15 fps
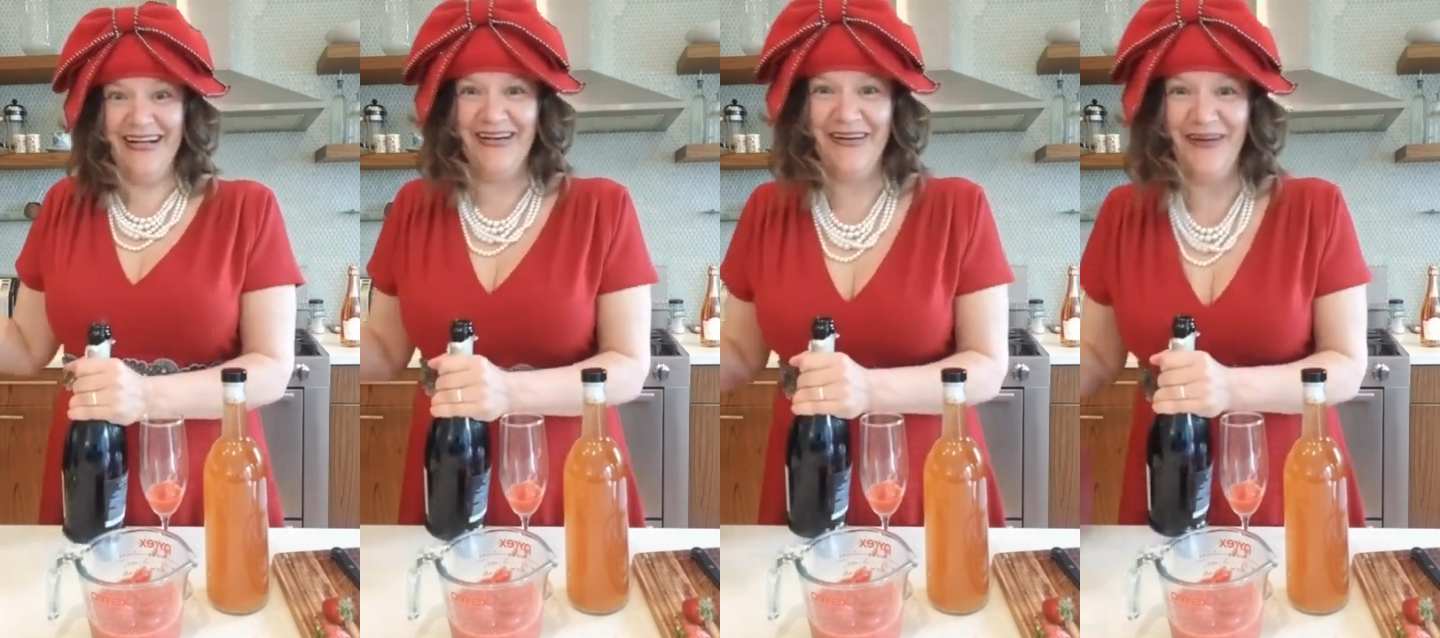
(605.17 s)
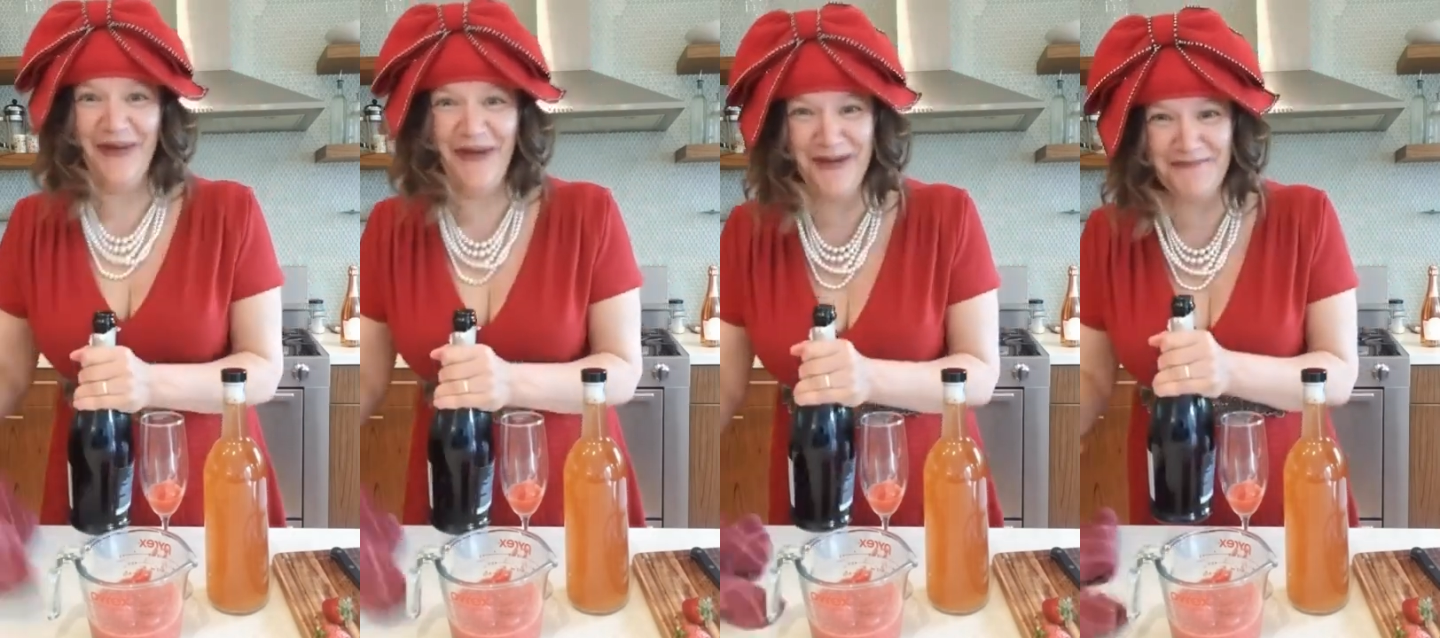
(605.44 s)

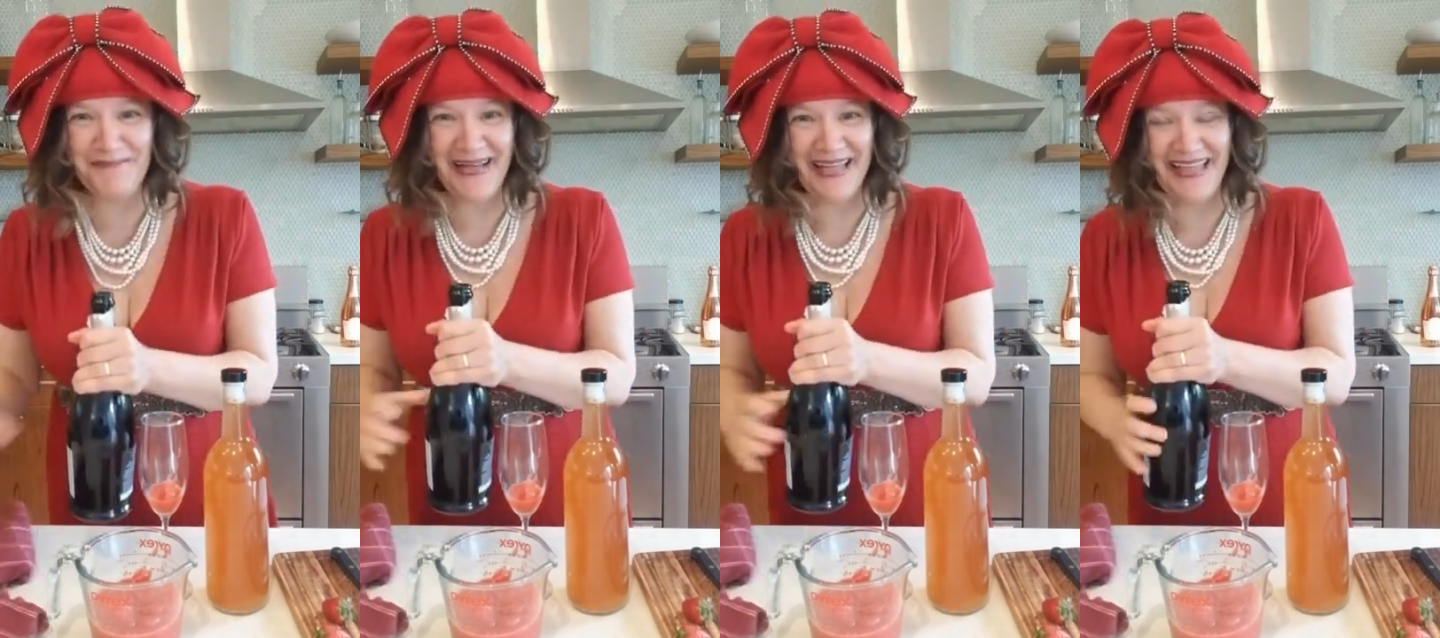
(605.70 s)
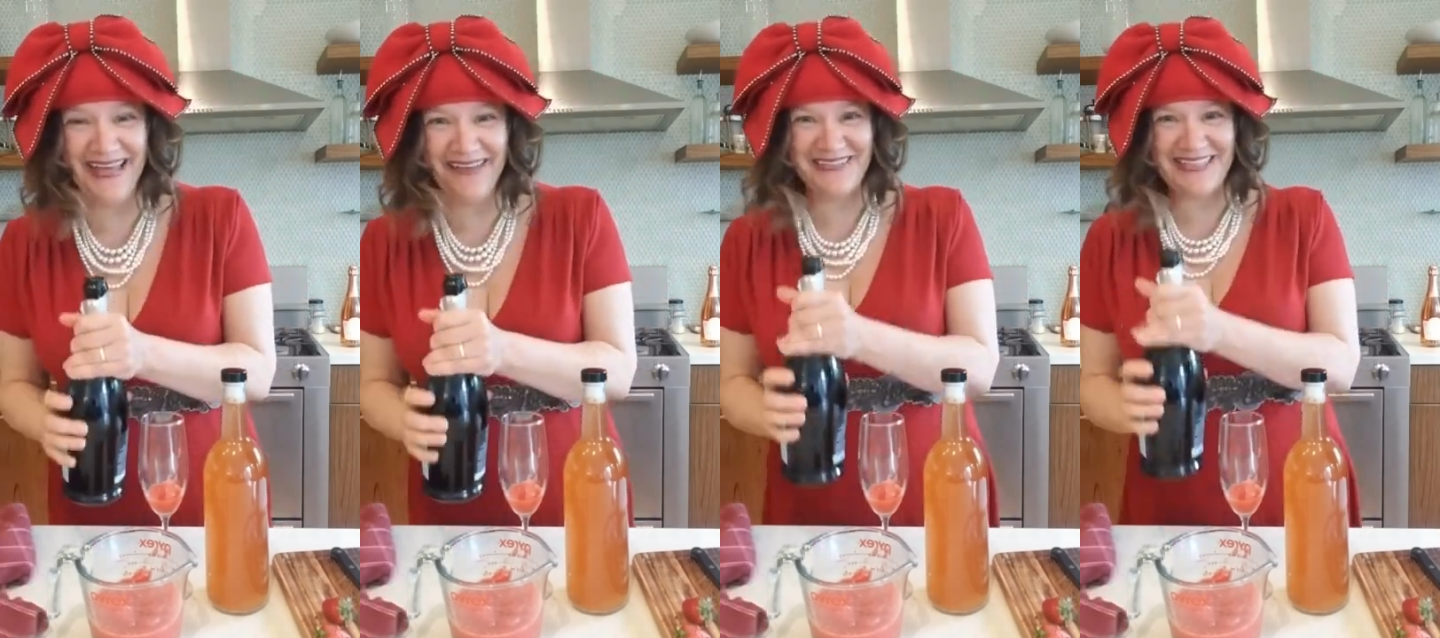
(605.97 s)
Oh, wow,
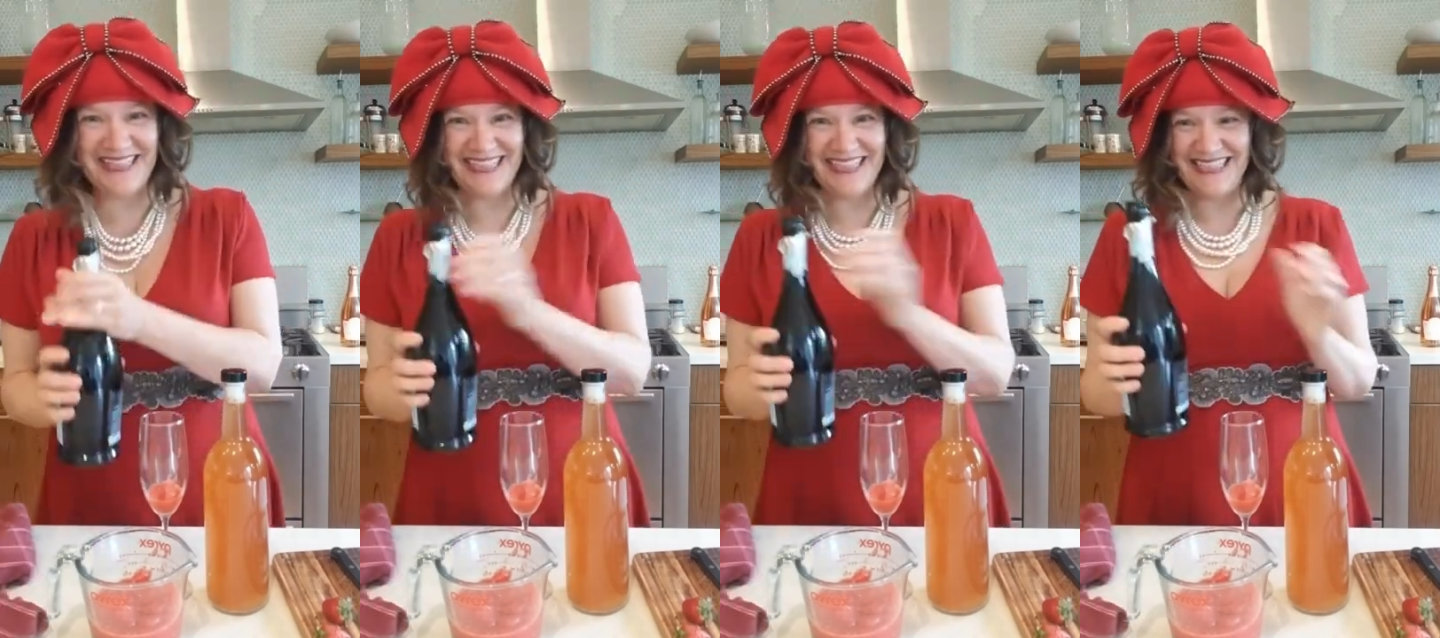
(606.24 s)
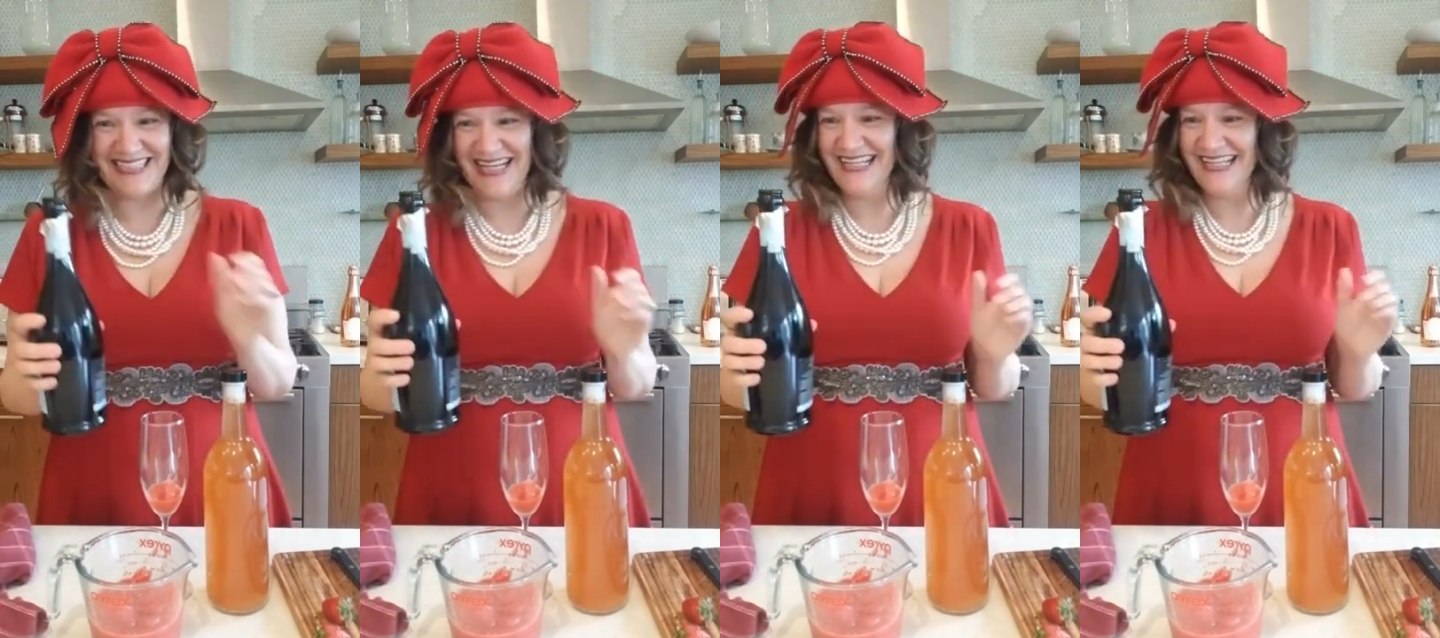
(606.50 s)
that was
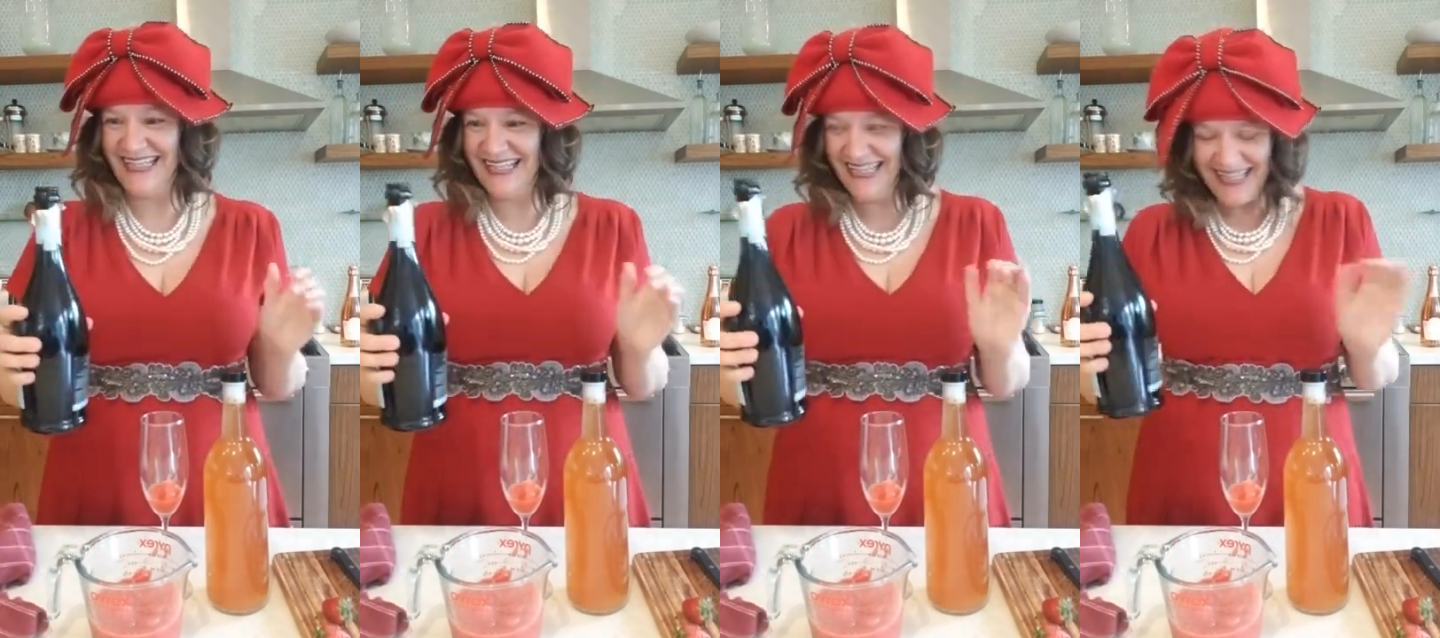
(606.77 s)
exciting.